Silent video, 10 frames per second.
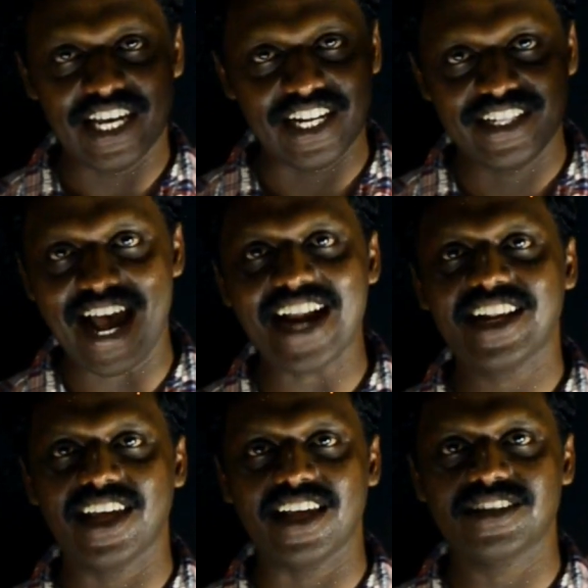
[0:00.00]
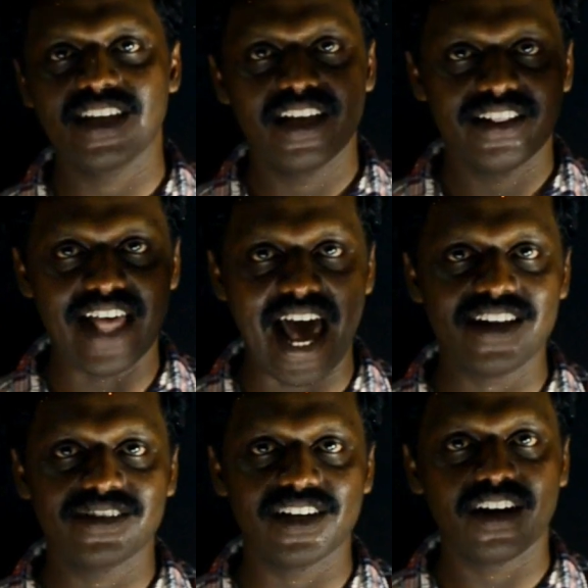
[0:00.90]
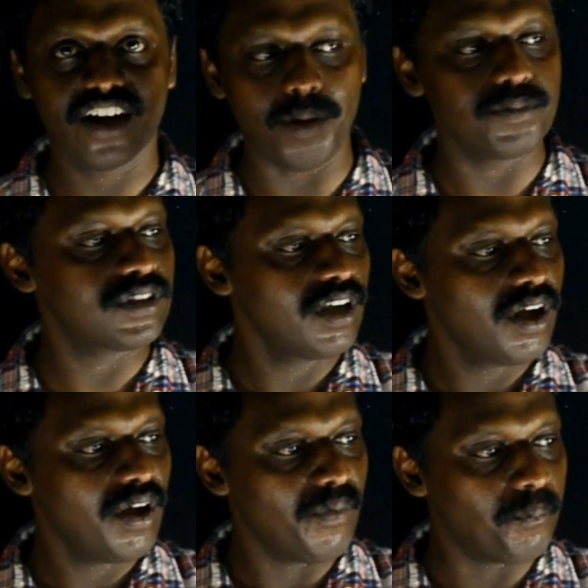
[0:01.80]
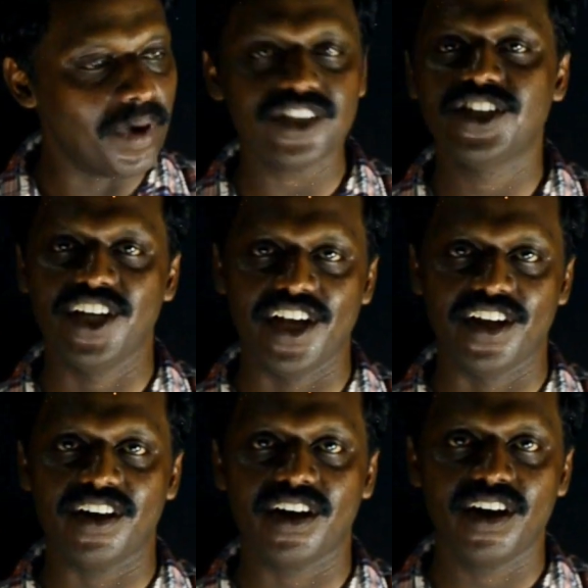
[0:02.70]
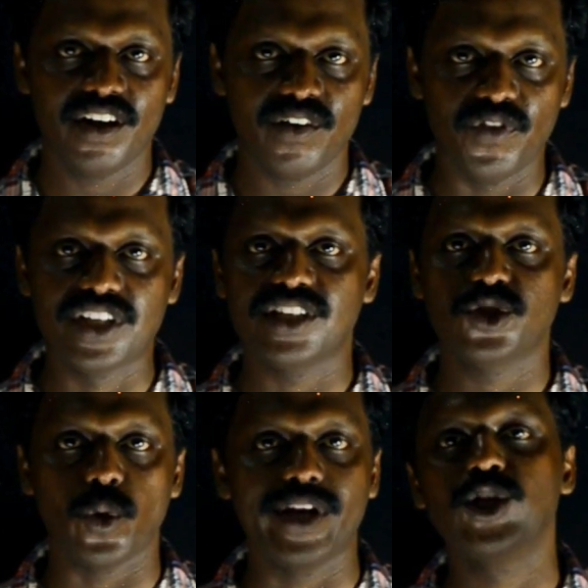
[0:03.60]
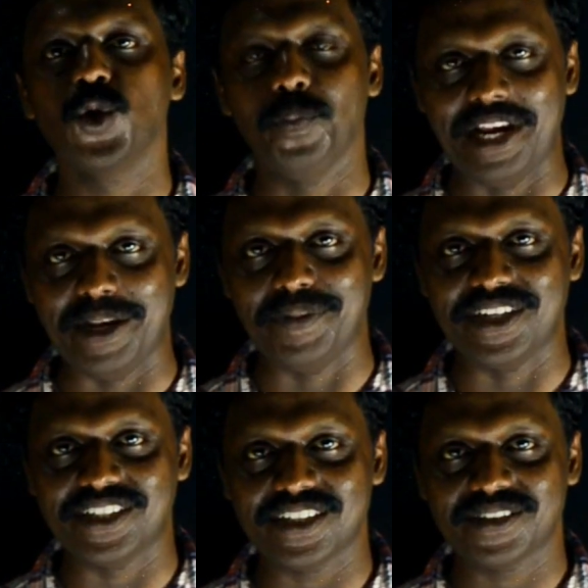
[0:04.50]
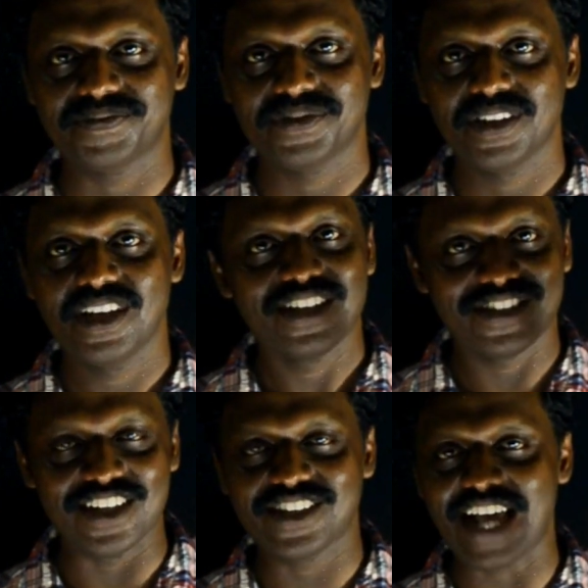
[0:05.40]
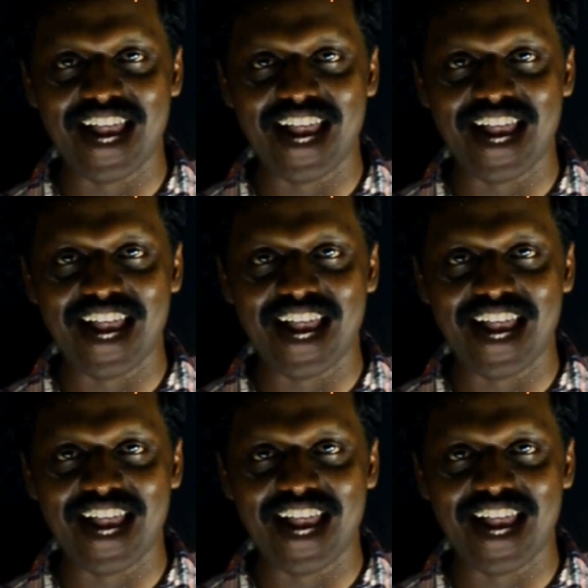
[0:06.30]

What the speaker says: In that case, the answer comes much nearer, which is 22 millimeter. Since the